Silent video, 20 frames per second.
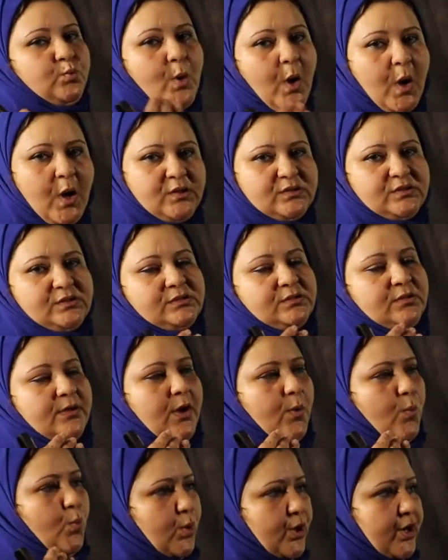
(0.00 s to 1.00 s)
was,
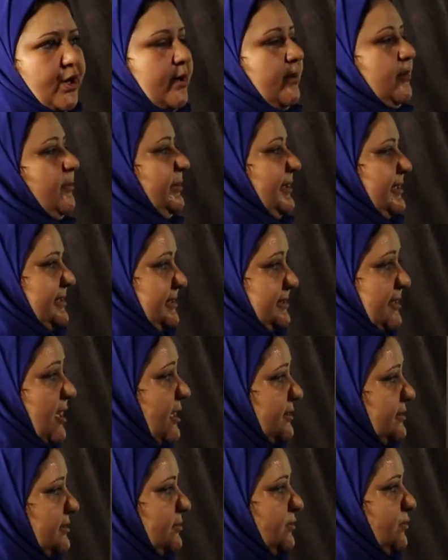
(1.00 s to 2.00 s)
were, plus
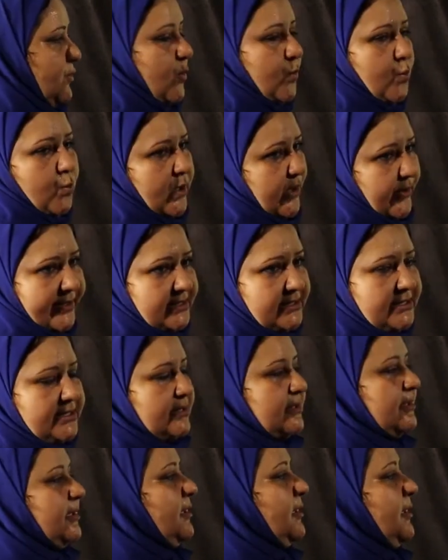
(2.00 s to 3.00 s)
not, or weren't,
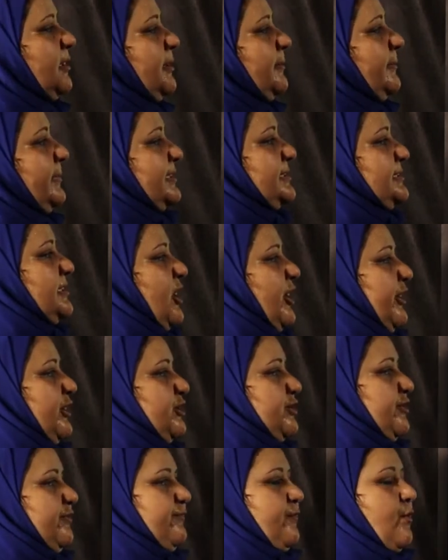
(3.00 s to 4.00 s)
plus the
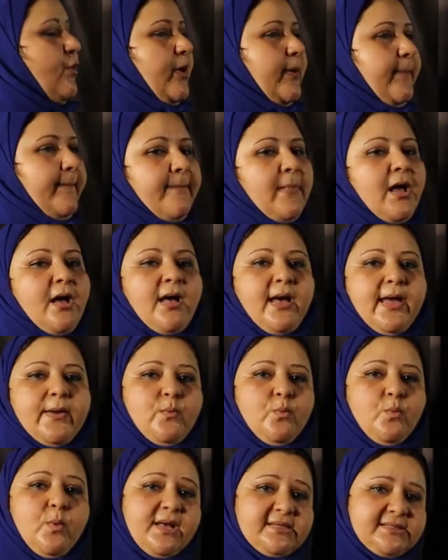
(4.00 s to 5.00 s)
ing form. I
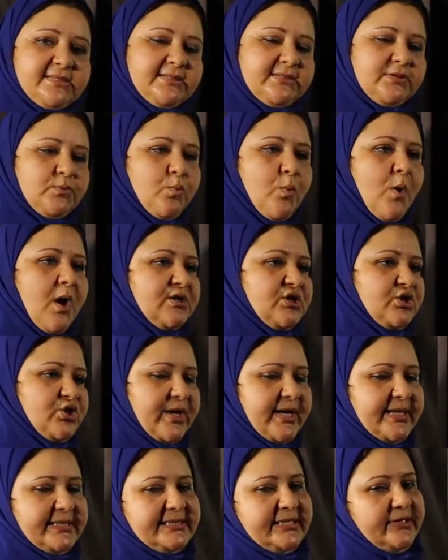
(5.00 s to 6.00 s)
wasn't
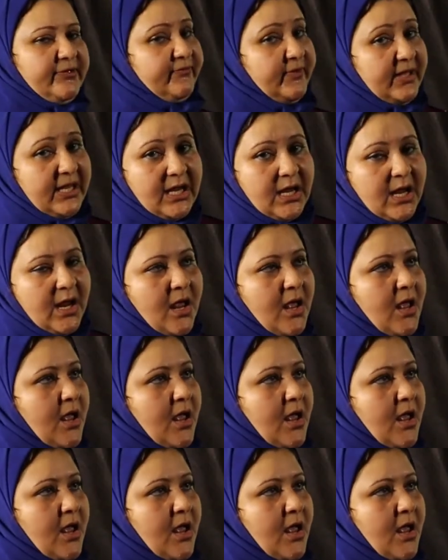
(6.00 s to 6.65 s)
watching TV